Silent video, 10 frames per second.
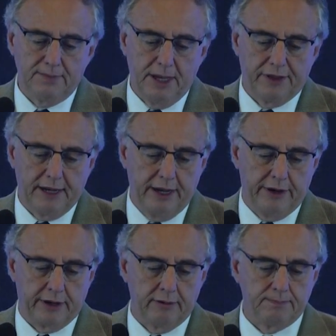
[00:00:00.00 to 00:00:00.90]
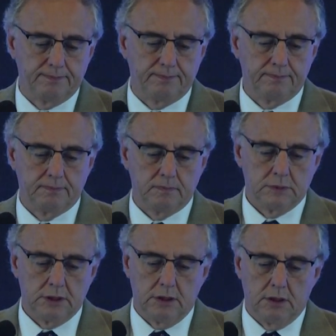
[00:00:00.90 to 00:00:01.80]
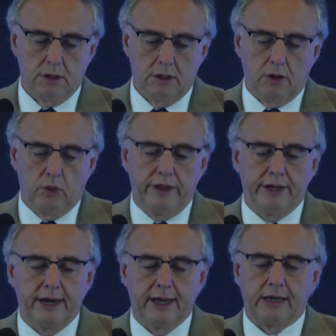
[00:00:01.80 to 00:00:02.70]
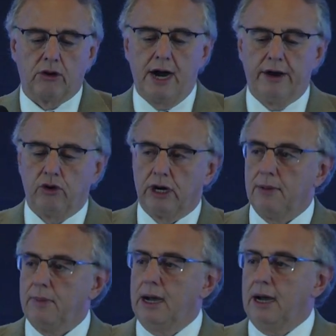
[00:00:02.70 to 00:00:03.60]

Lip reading: months later, we did an echocardiogram,